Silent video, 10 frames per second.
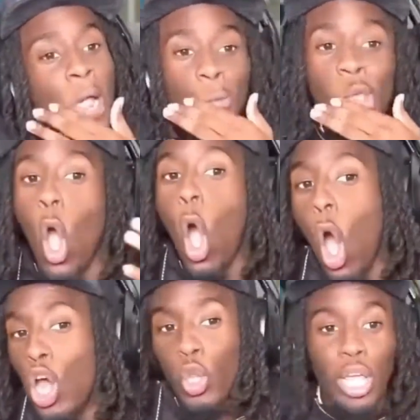We
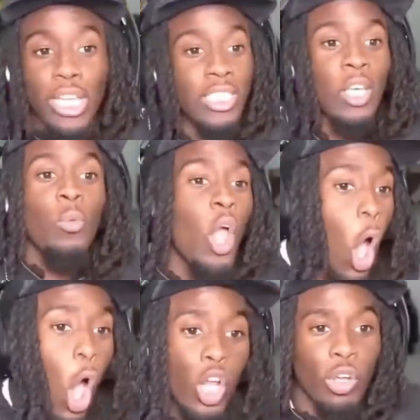all knew this. We
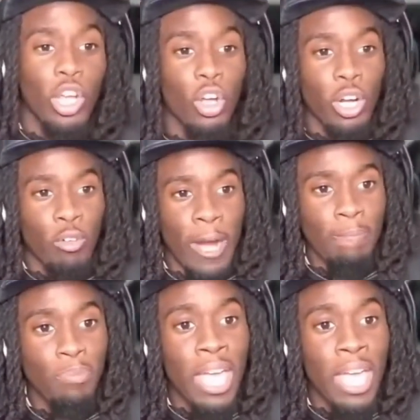all agreed on it, right?